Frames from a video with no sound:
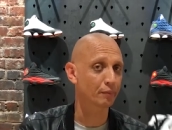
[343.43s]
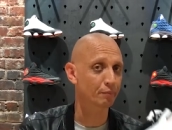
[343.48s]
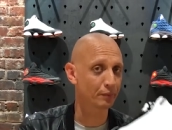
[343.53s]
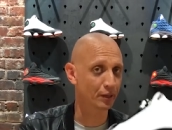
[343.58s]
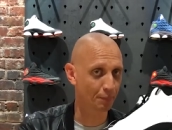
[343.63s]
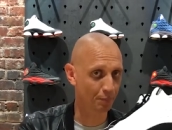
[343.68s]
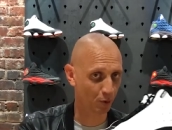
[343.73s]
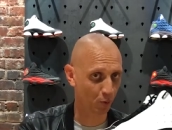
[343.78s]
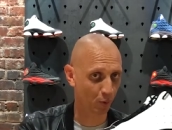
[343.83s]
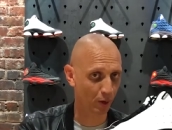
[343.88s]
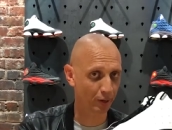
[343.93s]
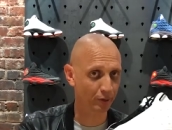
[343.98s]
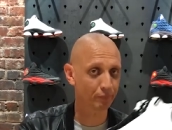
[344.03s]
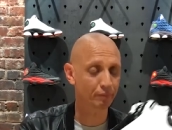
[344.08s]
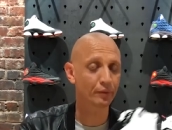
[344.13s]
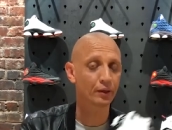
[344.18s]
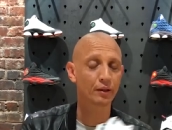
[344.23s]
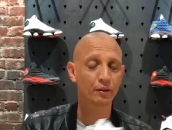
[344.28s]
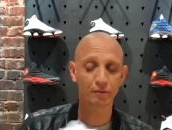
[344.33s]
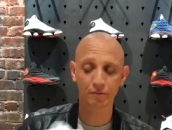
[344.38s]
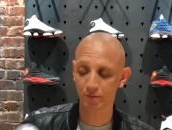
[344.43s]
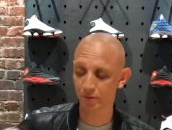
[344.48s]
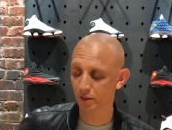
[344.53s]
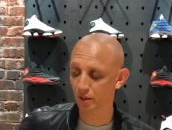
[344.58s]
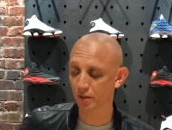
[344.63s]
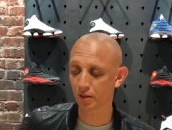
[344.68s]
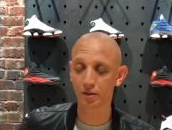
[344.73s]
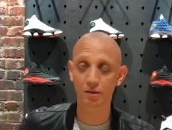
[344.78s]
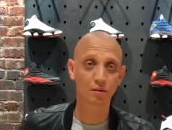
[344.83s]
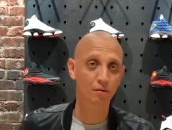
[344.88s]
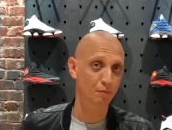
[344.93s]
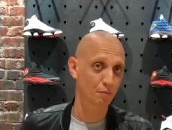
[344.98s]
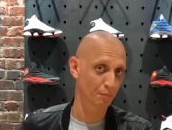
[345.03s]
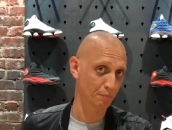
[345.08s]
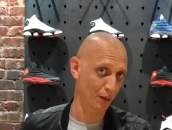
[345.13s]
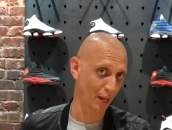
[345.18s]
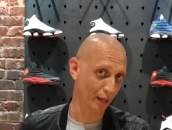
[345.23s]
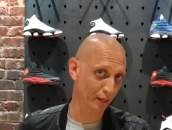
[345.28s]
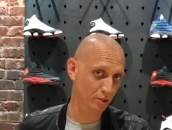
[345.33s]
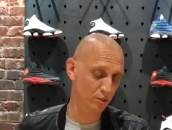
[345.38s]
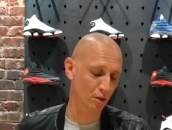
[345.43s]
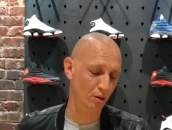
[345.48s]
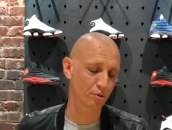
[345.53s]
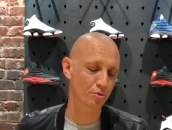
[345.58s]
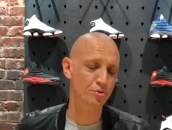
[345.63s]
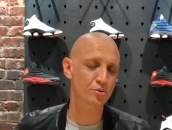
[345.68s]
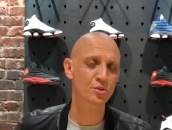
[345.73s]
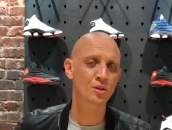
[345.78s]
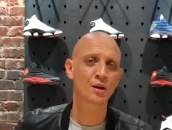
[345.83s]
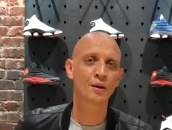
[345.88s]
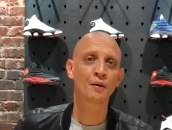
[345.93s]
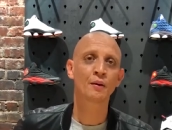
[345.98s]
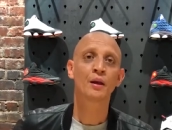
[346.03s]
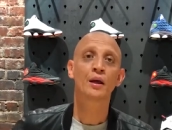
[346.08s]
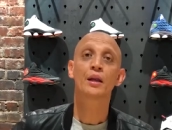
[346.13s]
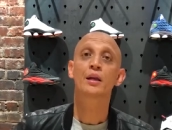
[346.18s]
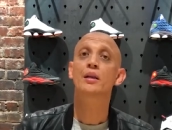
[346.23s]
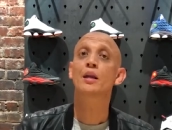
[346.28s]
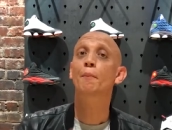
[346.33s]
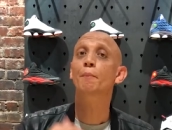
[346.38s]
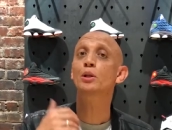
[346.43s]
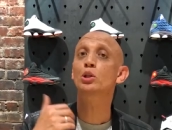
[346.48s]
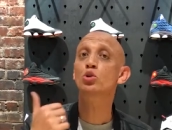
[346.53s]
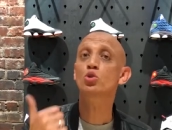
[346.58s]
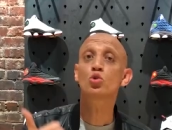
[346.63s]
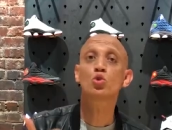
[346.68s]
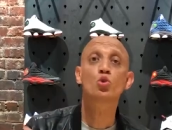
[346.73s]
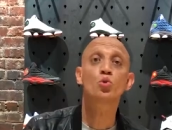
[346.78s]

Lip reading: Number 1, the black toes. Number 2